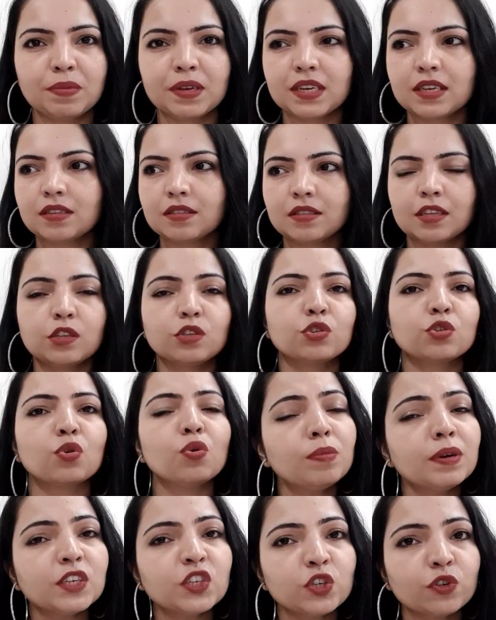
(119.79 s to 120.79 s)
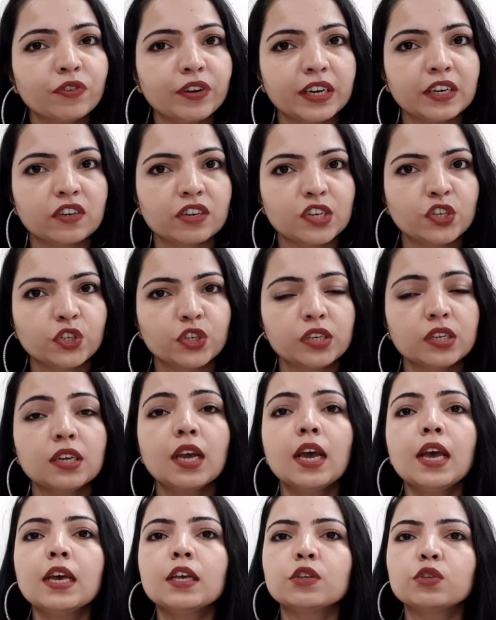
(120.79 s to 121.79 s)
because there's so much of attrition.
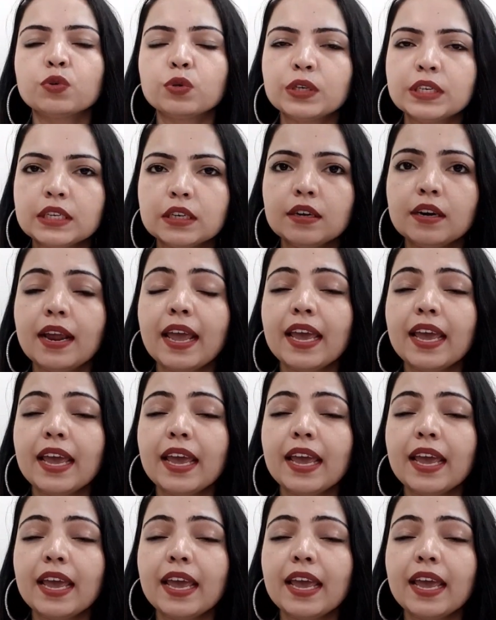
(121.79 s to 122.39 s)
So here